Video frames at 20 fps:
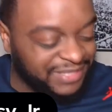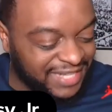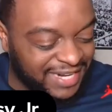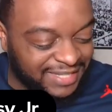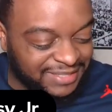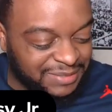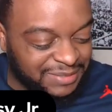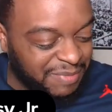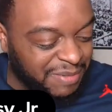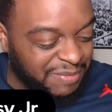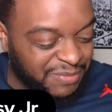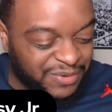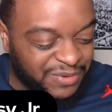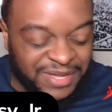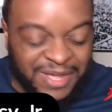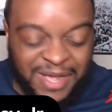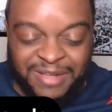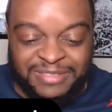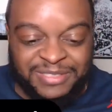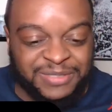Shout out to my
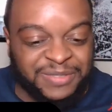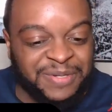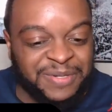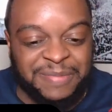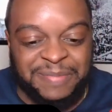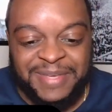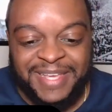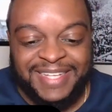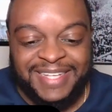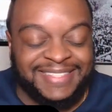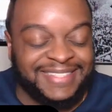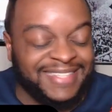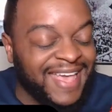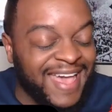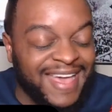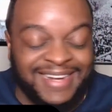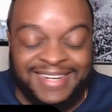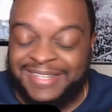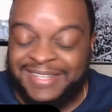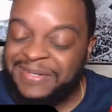boy Offscript, man,
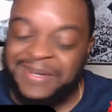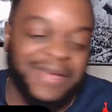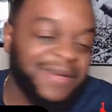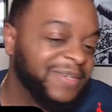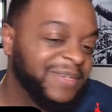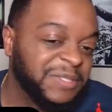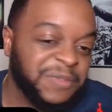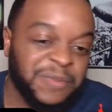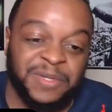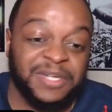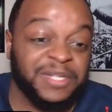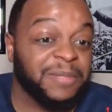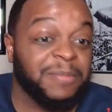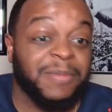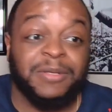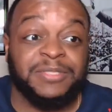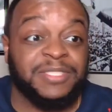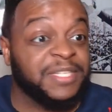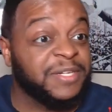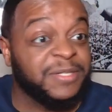Scotty. You know, he's one of the
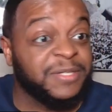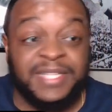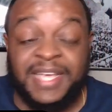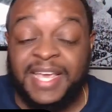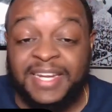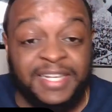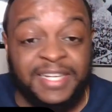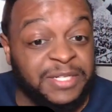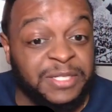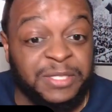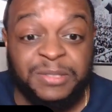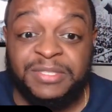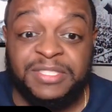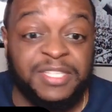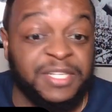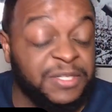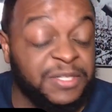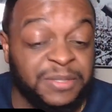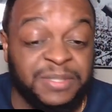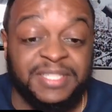most entertaining
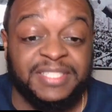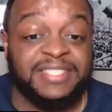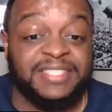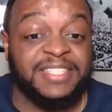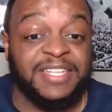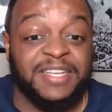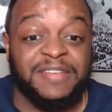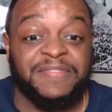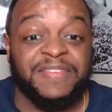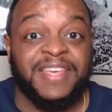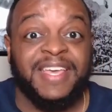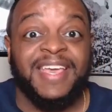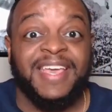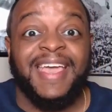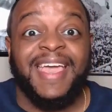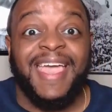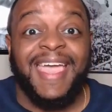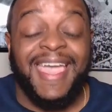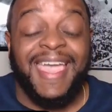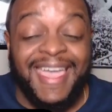dudes to do this stuff.
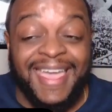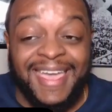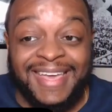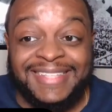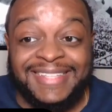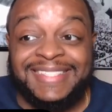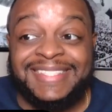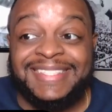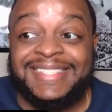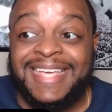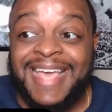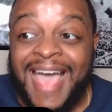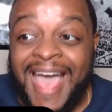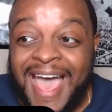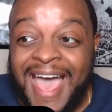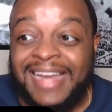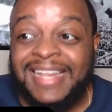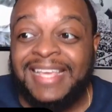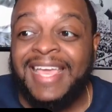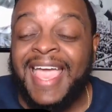And
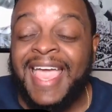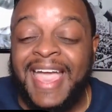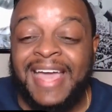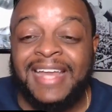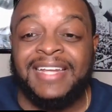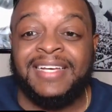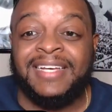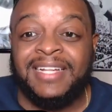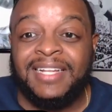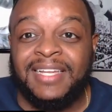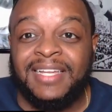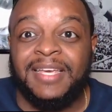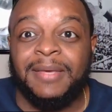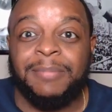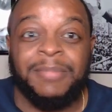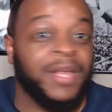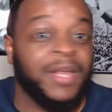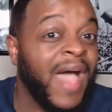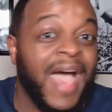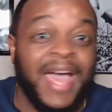Scotty had a
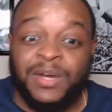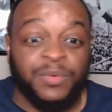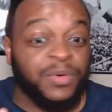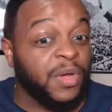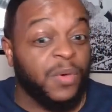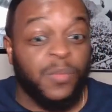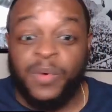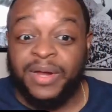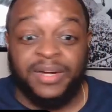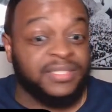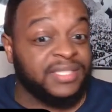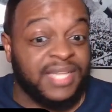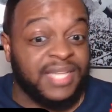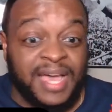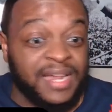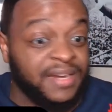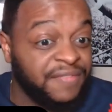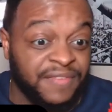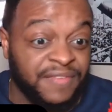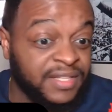clip. Now, I don't know where
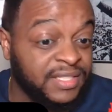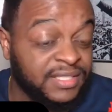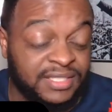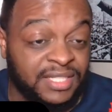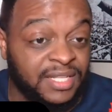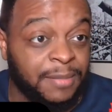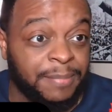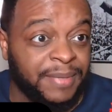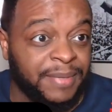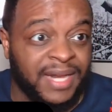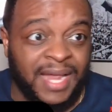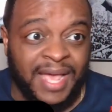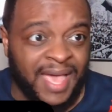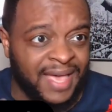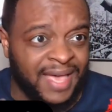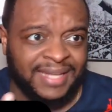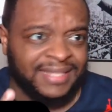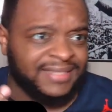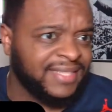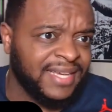Scotty found this clip at.
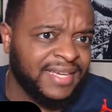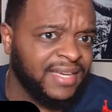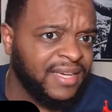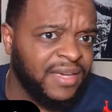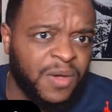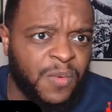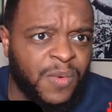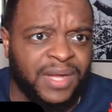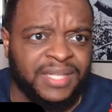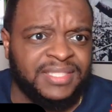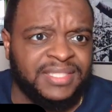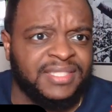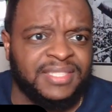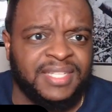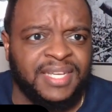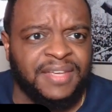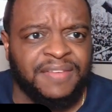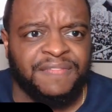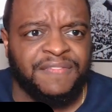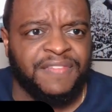I guess I could go watch his
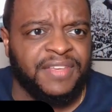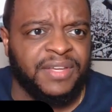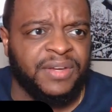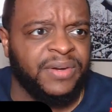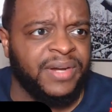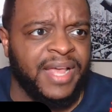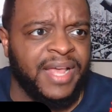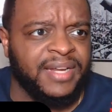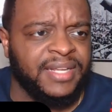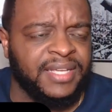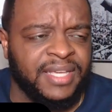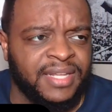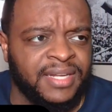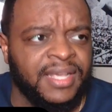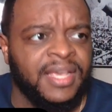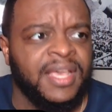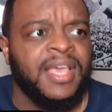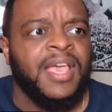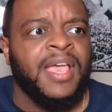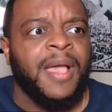thing and figure it out again.